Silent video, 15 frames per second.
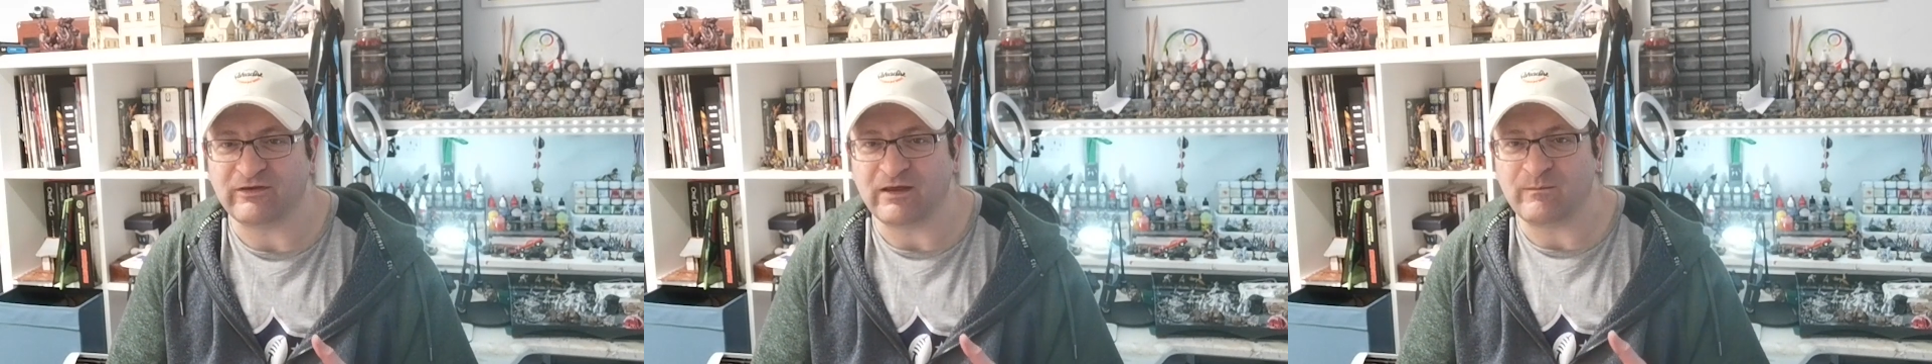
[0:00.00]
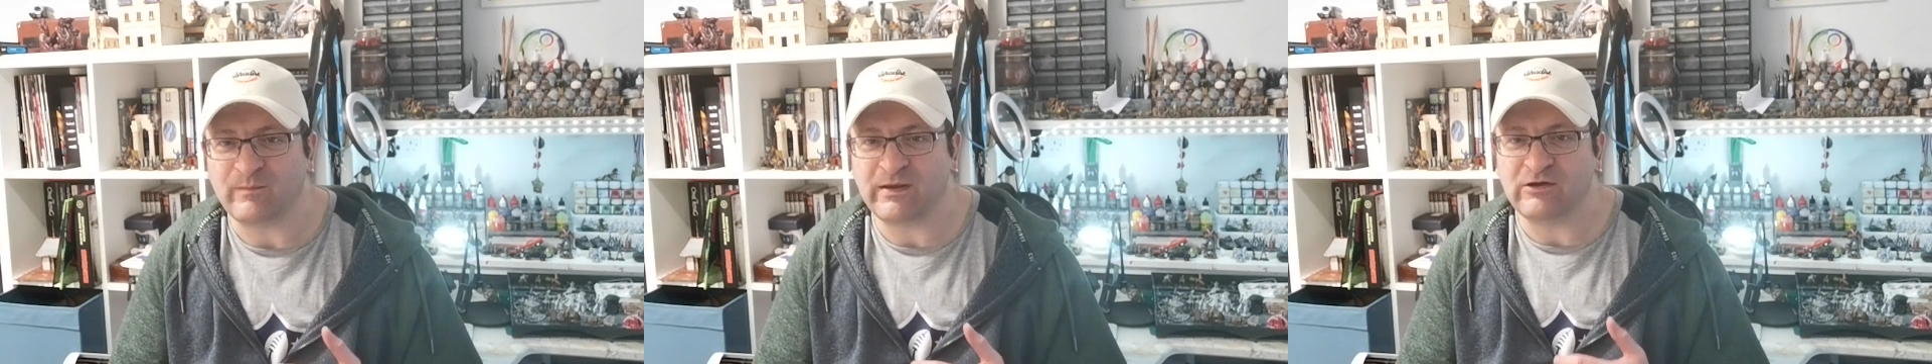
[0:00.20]

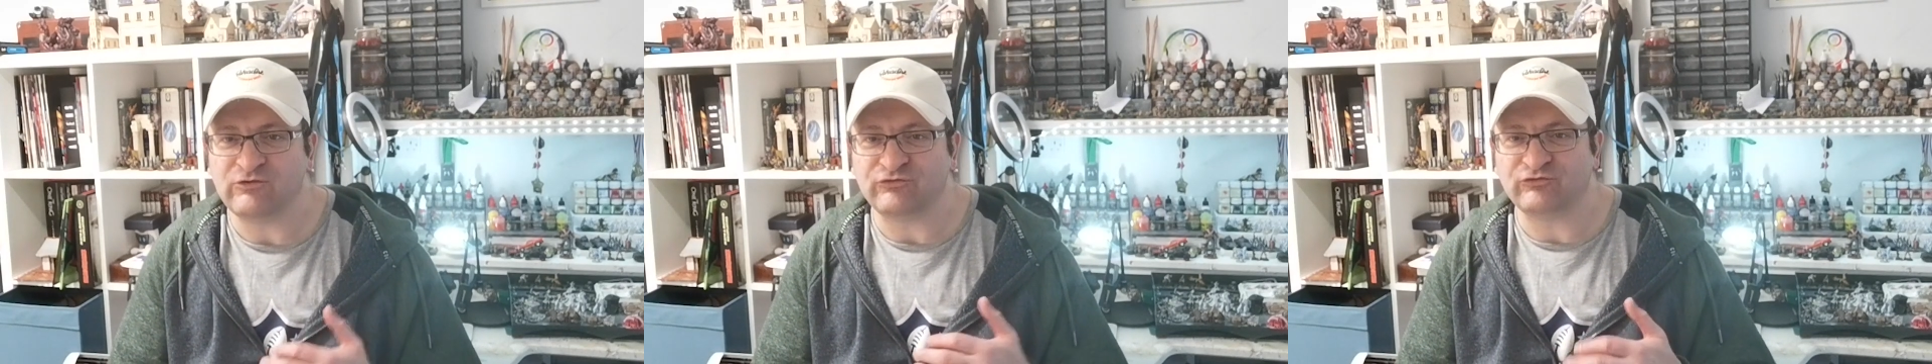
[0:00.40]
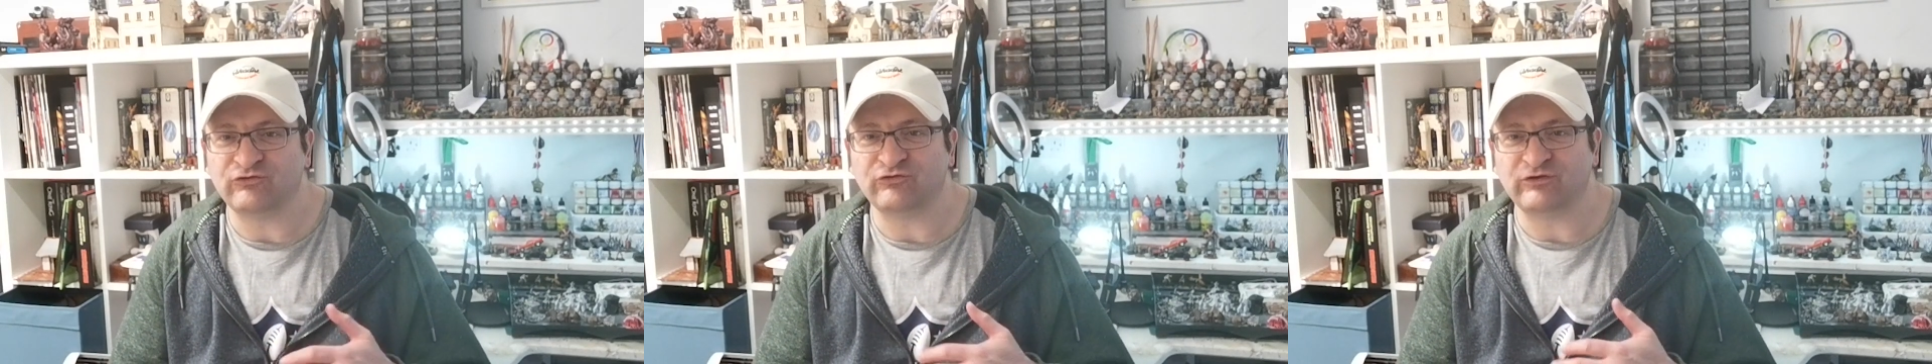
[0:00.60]
that
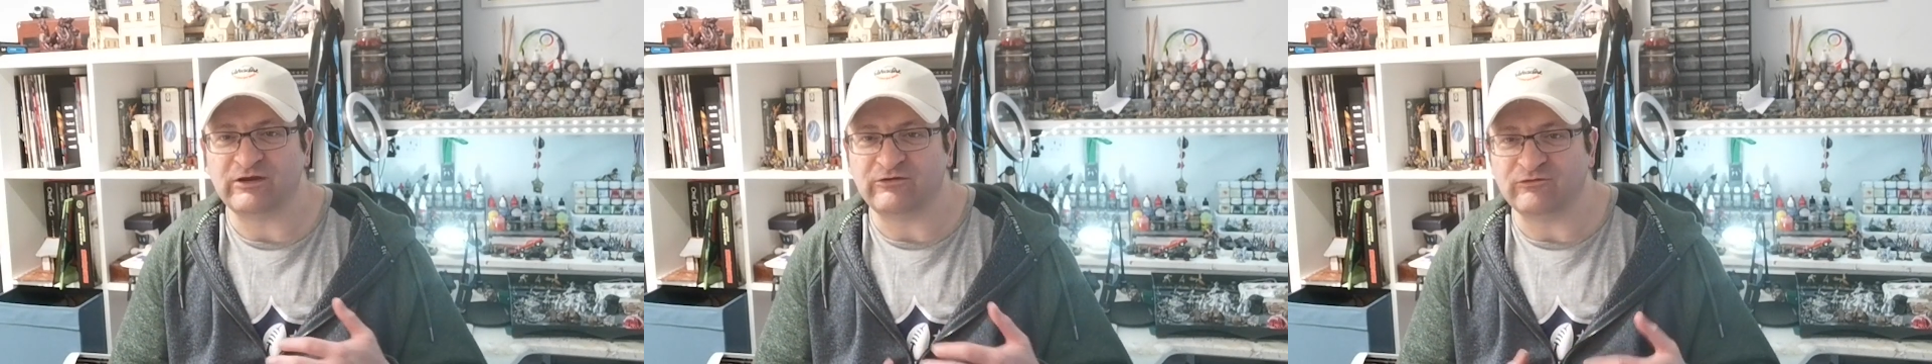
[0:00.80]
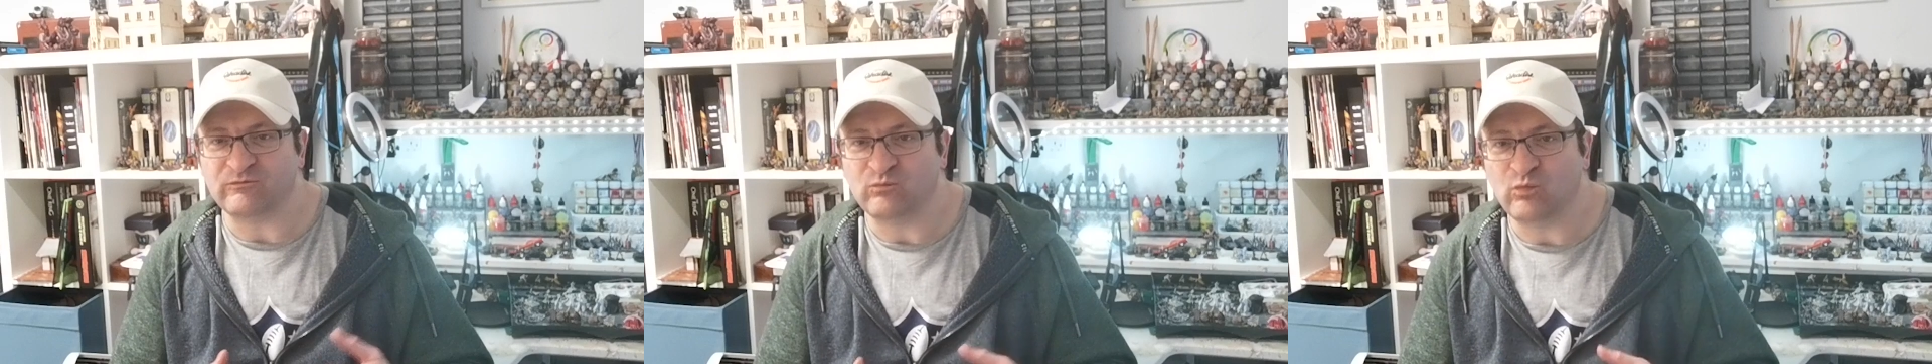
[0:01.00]
appeals to
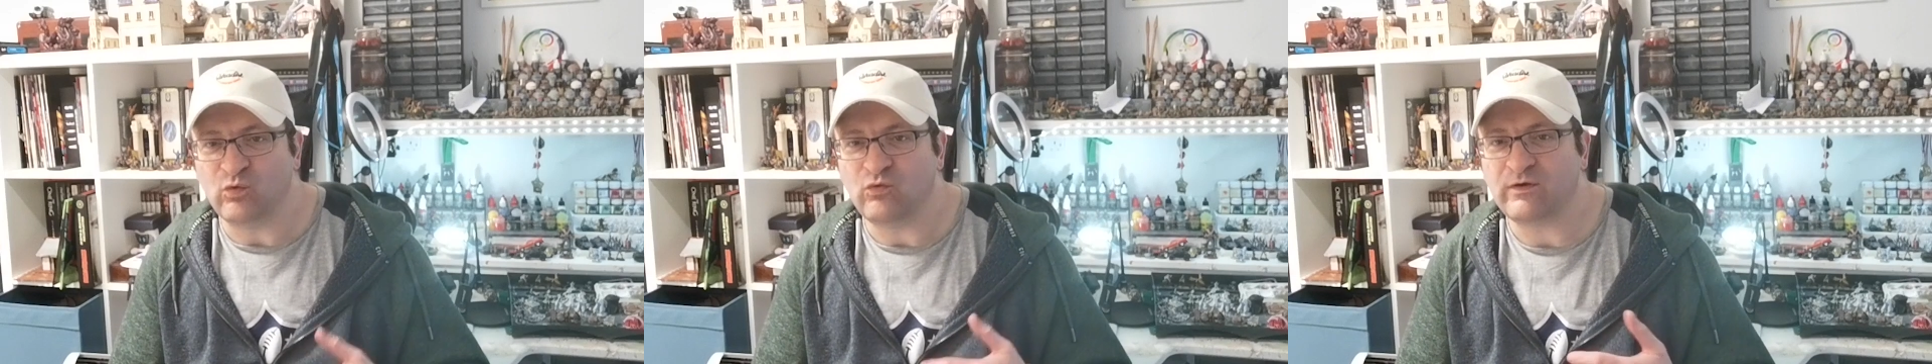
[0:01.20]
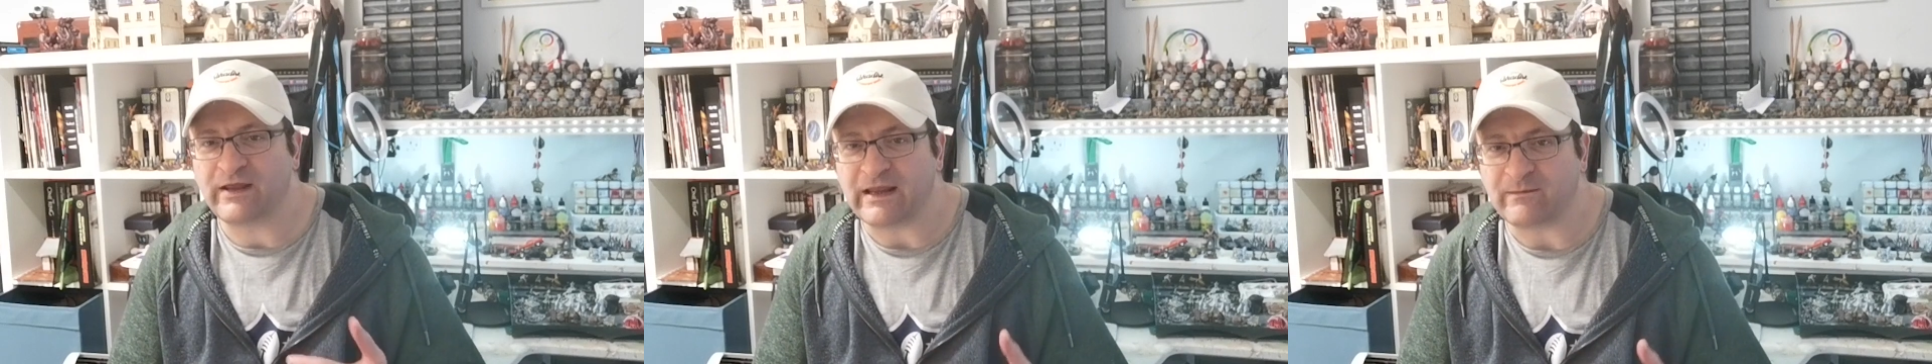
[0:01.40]
seasoned
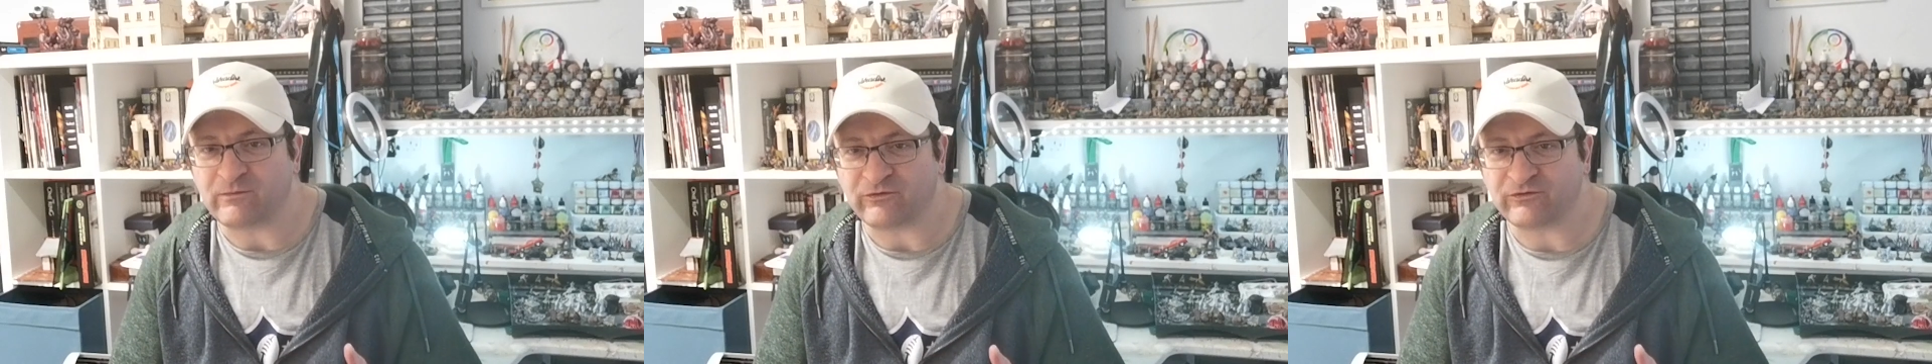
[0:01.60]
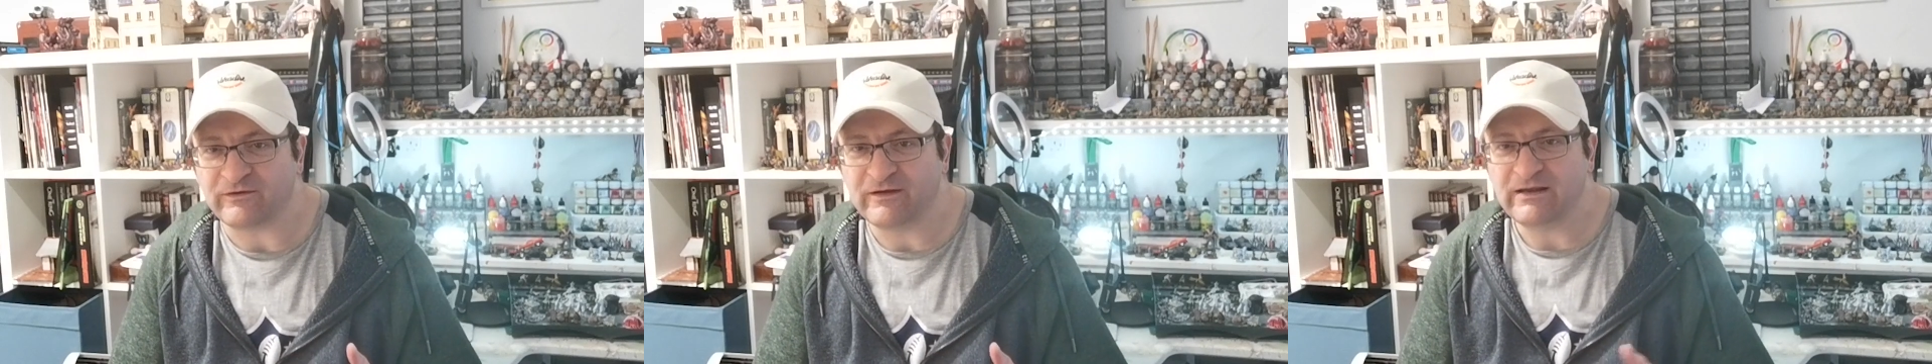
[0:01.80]

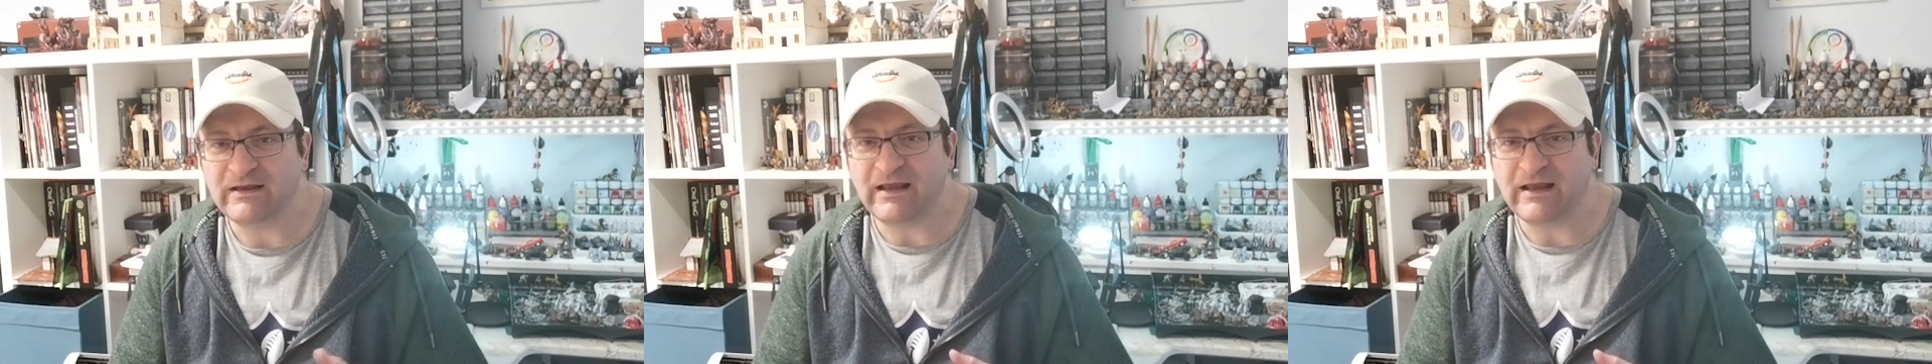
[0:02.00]
wargamers.